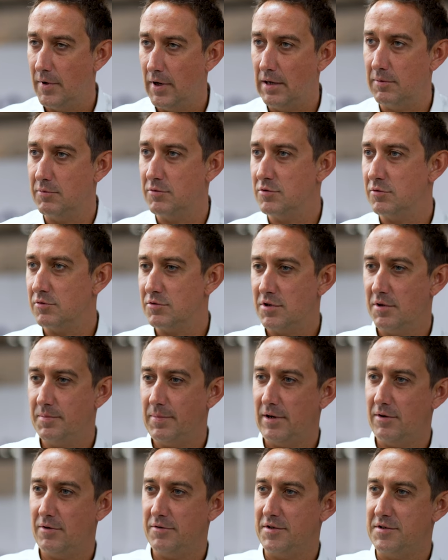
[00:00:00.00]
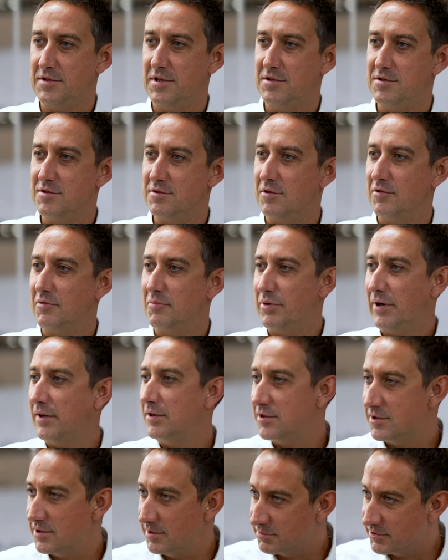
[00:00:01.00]
And it was also a bit like the digital
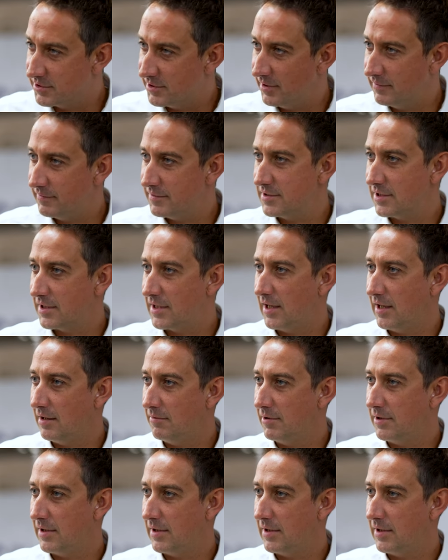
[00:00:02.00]
apprenticeship service that came,